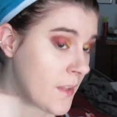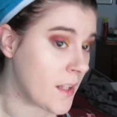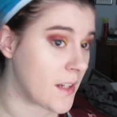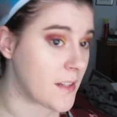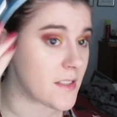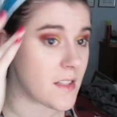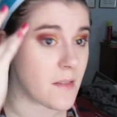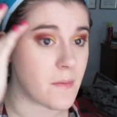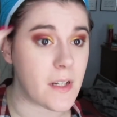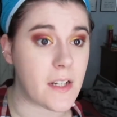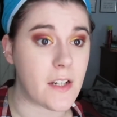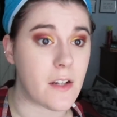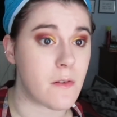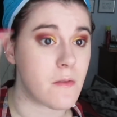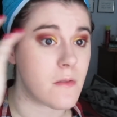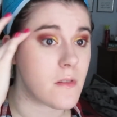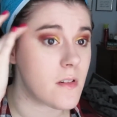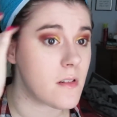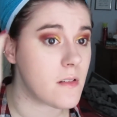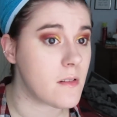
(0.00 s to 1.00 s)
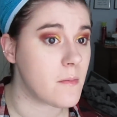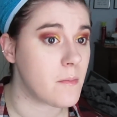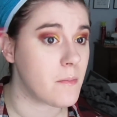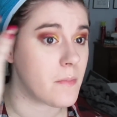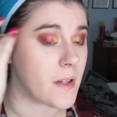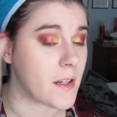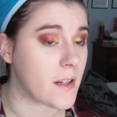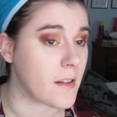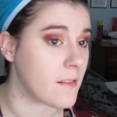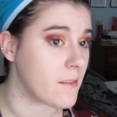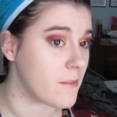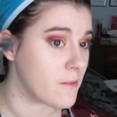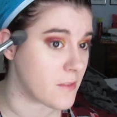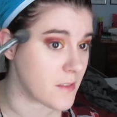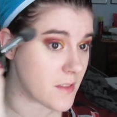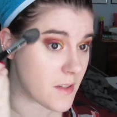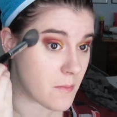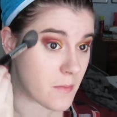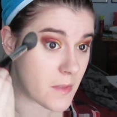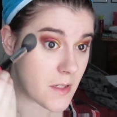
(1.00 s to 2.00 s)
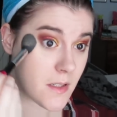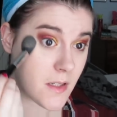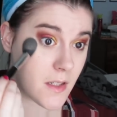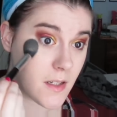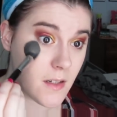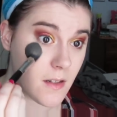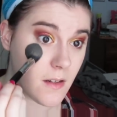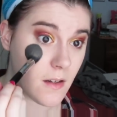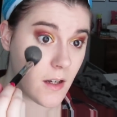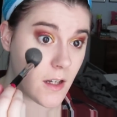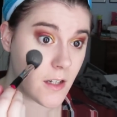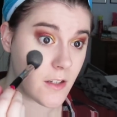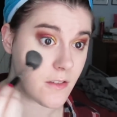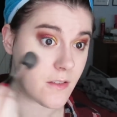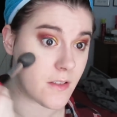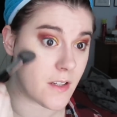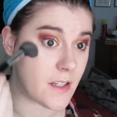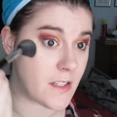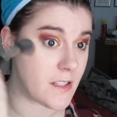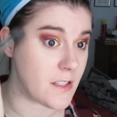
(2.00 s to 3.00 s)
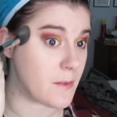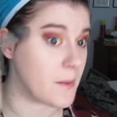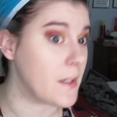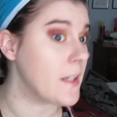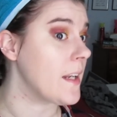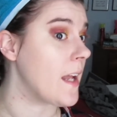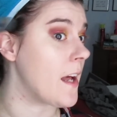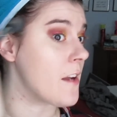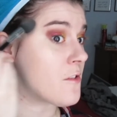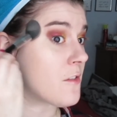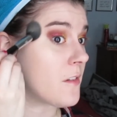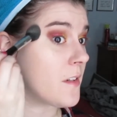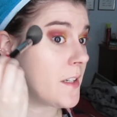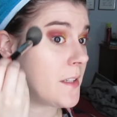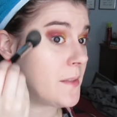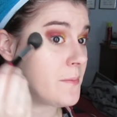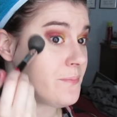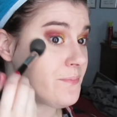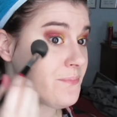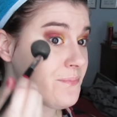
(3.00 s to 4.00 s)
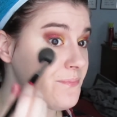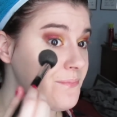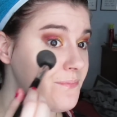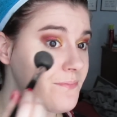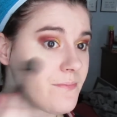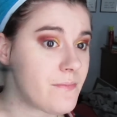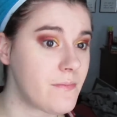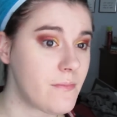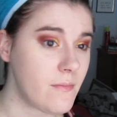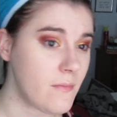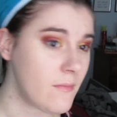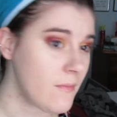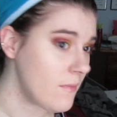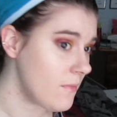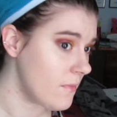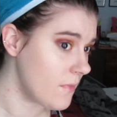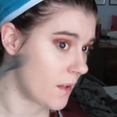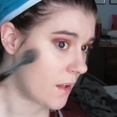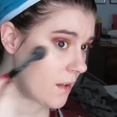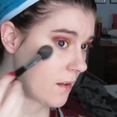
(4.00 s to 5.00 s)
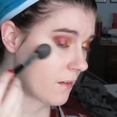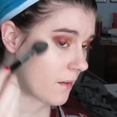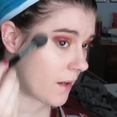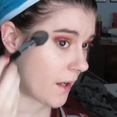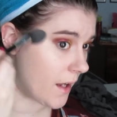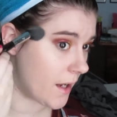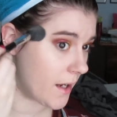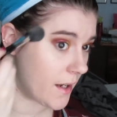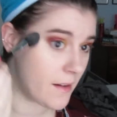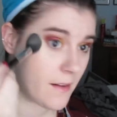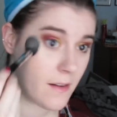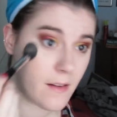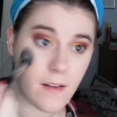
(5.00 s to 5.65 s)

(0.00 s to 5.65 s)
except I don't. But uh, for some reason, I just like do it naturally. Okay.